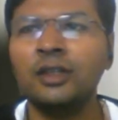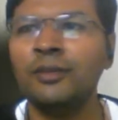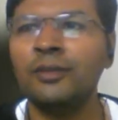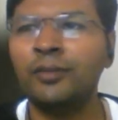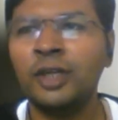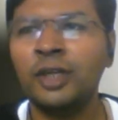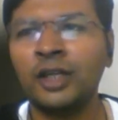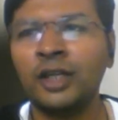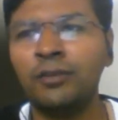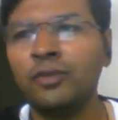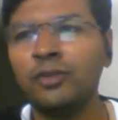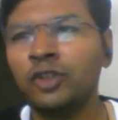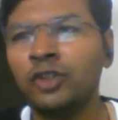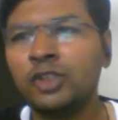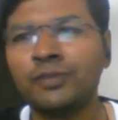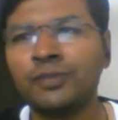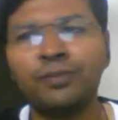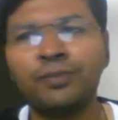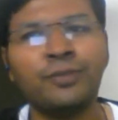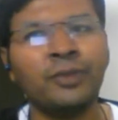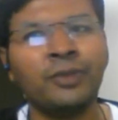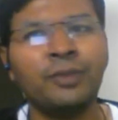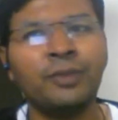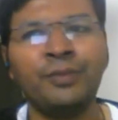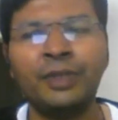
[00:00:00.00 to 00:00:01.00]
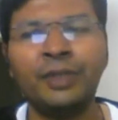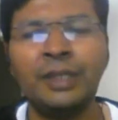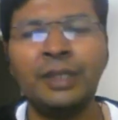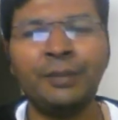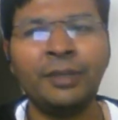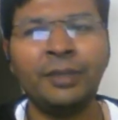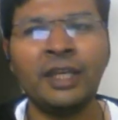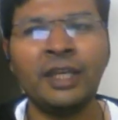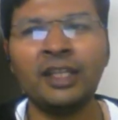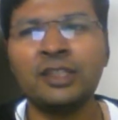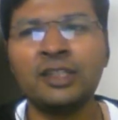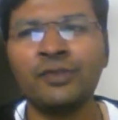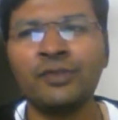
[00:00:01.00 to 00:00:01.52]
But most
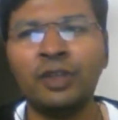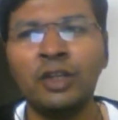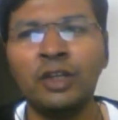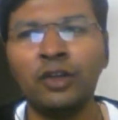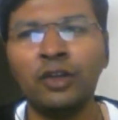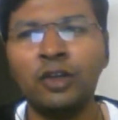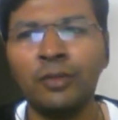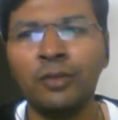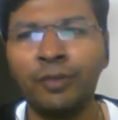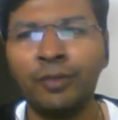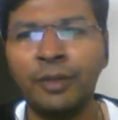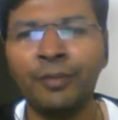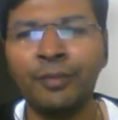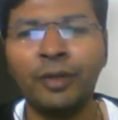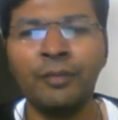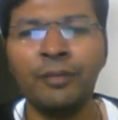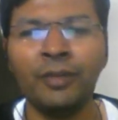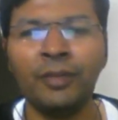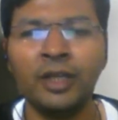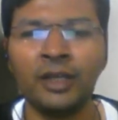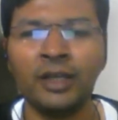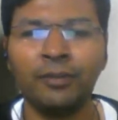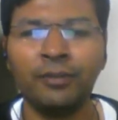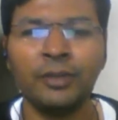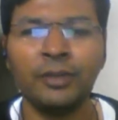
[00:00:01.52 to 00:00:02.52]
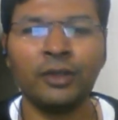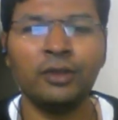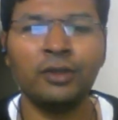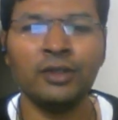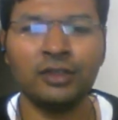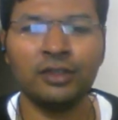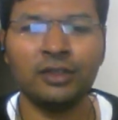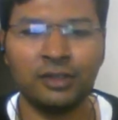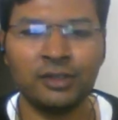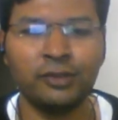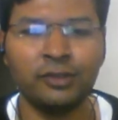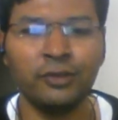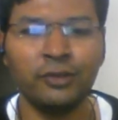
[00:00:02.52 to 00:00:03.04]
APIs will not be public
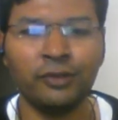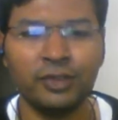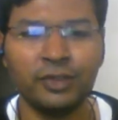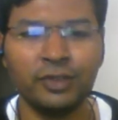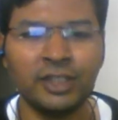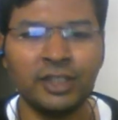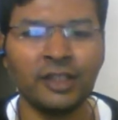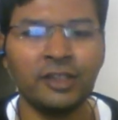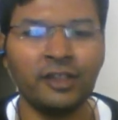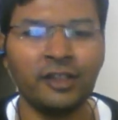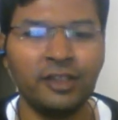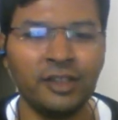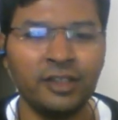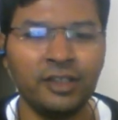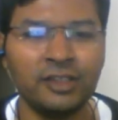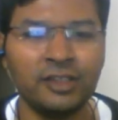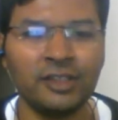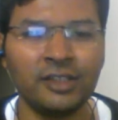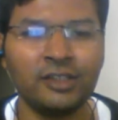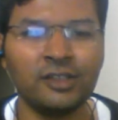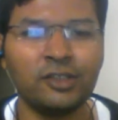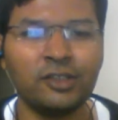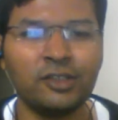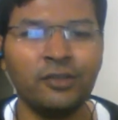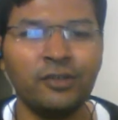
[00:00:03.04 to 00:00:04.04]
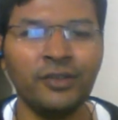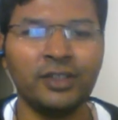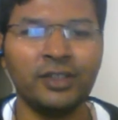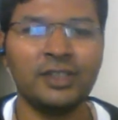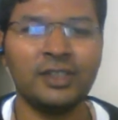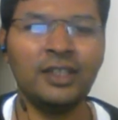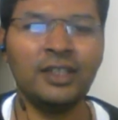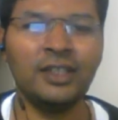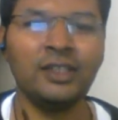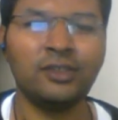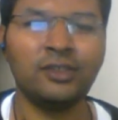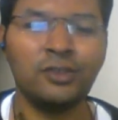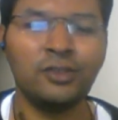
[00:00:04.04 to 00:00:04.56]
because due to security reasons,
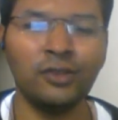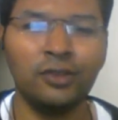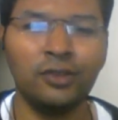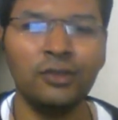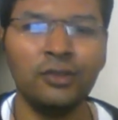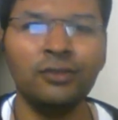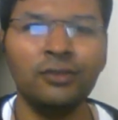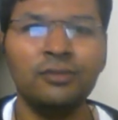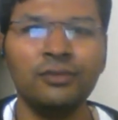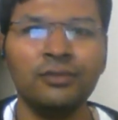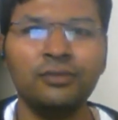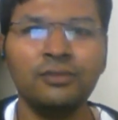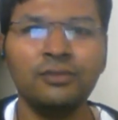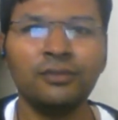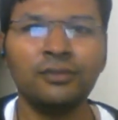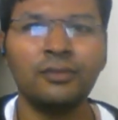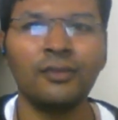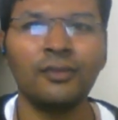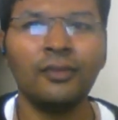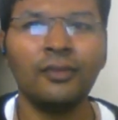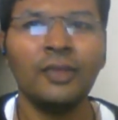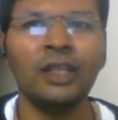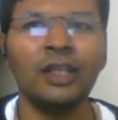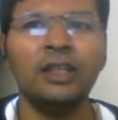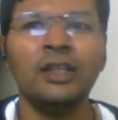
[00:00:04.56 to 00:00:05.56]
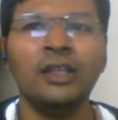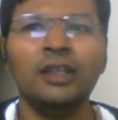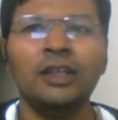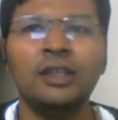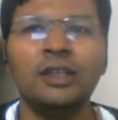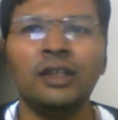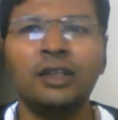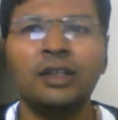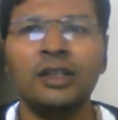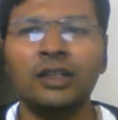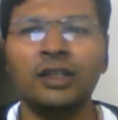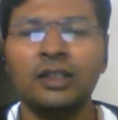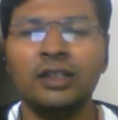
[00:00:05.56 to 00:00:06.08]
obviously. So
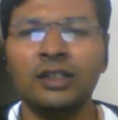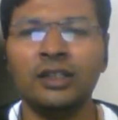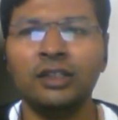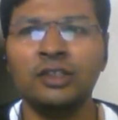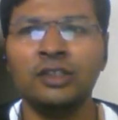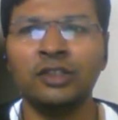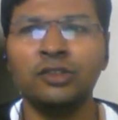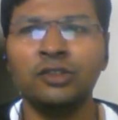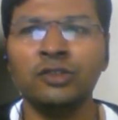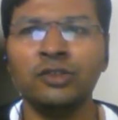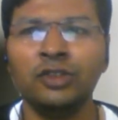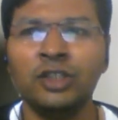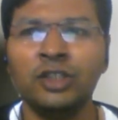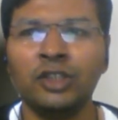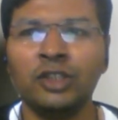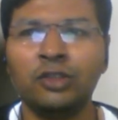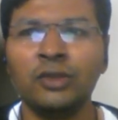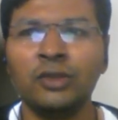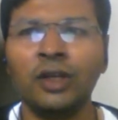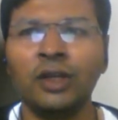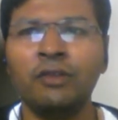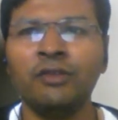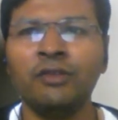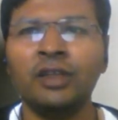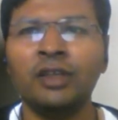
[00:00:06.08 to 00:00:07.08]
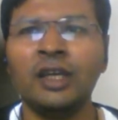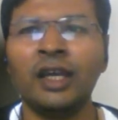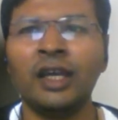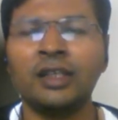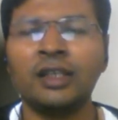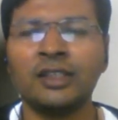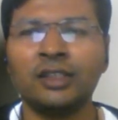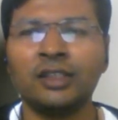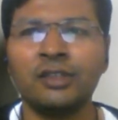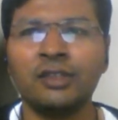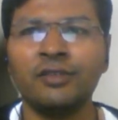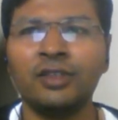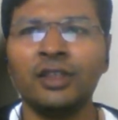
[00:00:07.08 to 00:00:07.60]
you need to have the
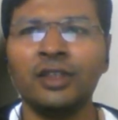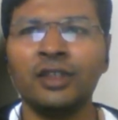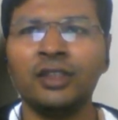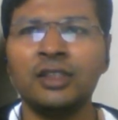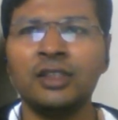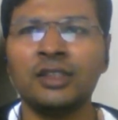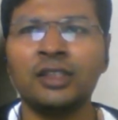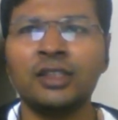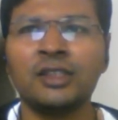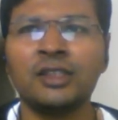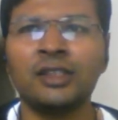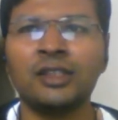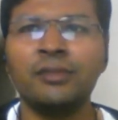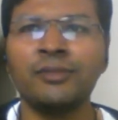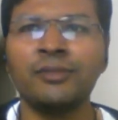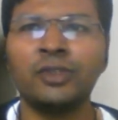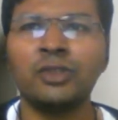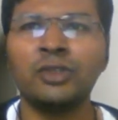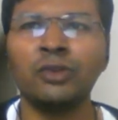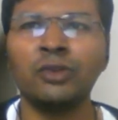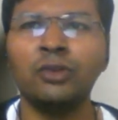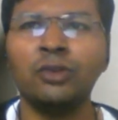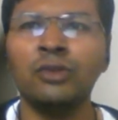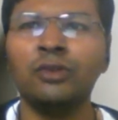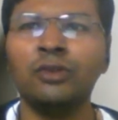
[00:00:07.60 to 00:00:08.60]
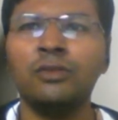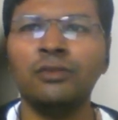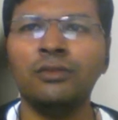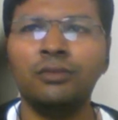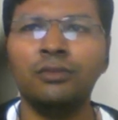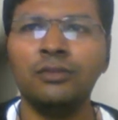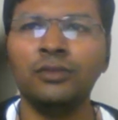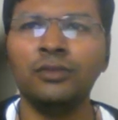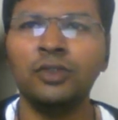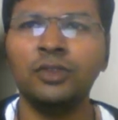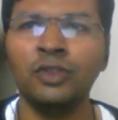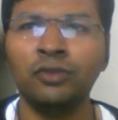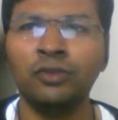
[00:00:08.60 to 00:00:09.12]
access of the other system. So
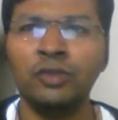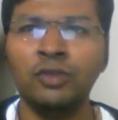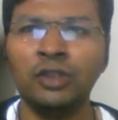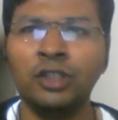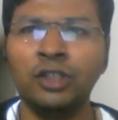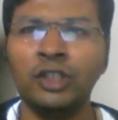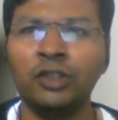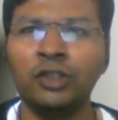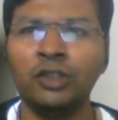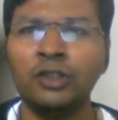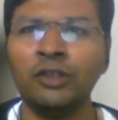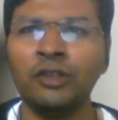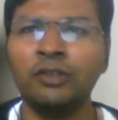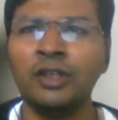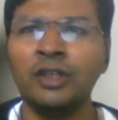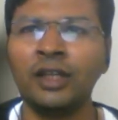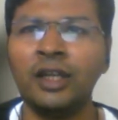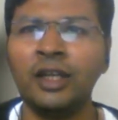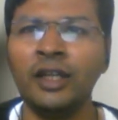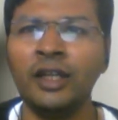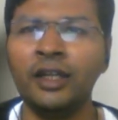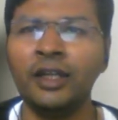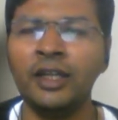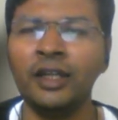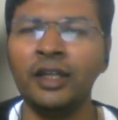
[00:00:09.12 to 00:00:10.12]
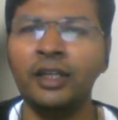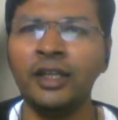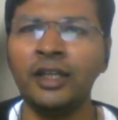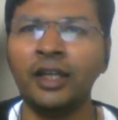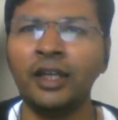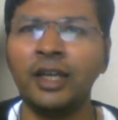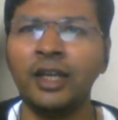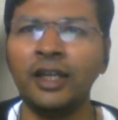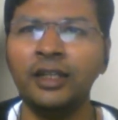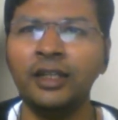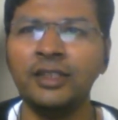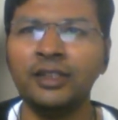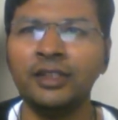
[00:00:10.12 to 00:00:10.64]
you would need to have the client ID,
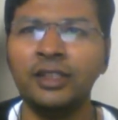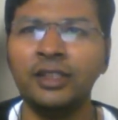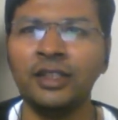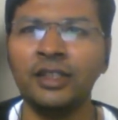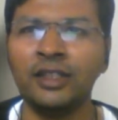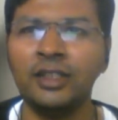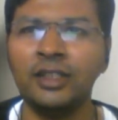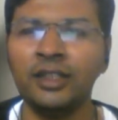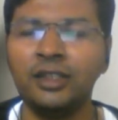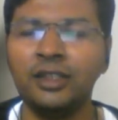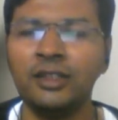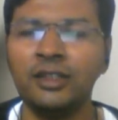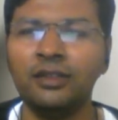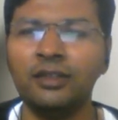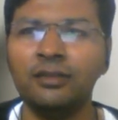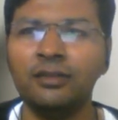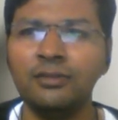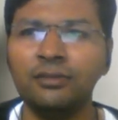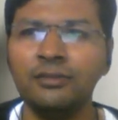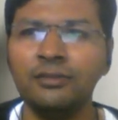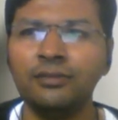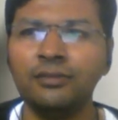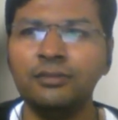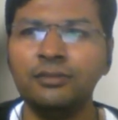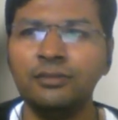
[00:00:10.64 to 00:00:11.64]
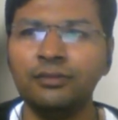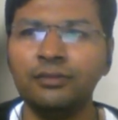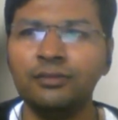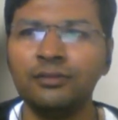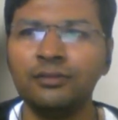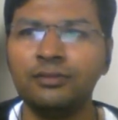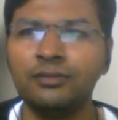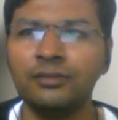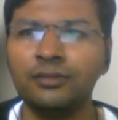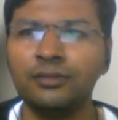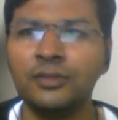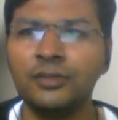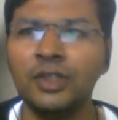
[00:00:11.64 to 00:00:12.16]
client secret
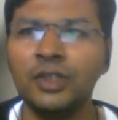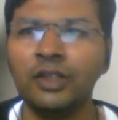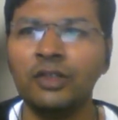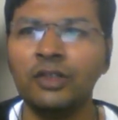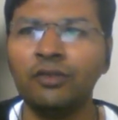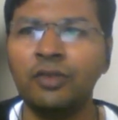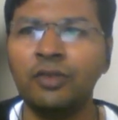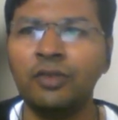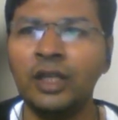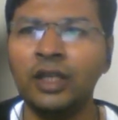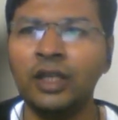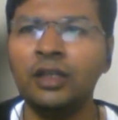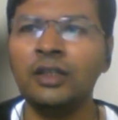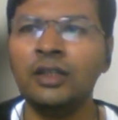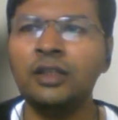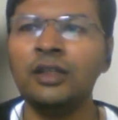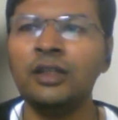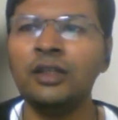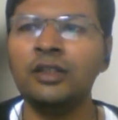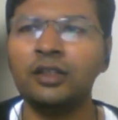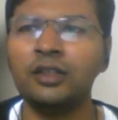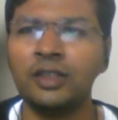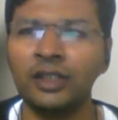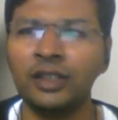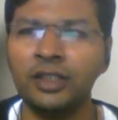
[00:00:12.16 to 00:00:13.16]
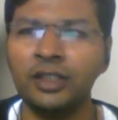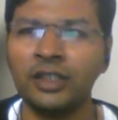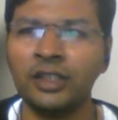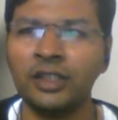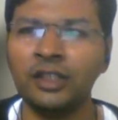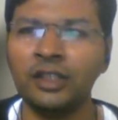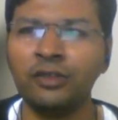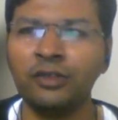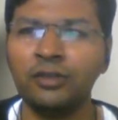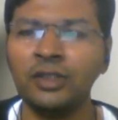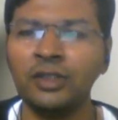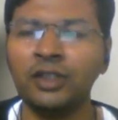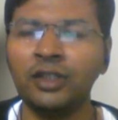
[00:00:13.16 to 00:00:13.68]
while
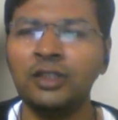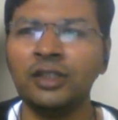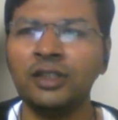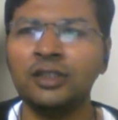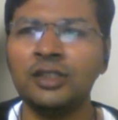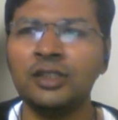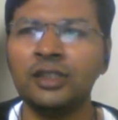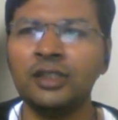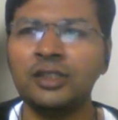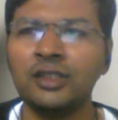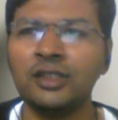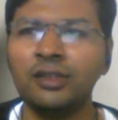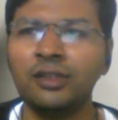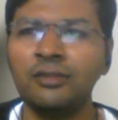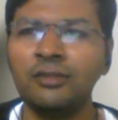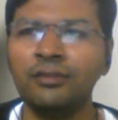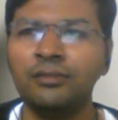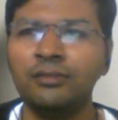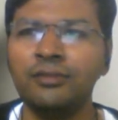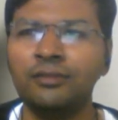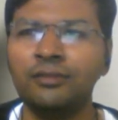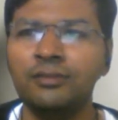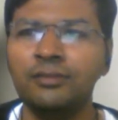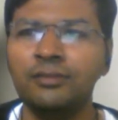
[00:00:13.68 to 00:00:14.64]
connecting to the other system.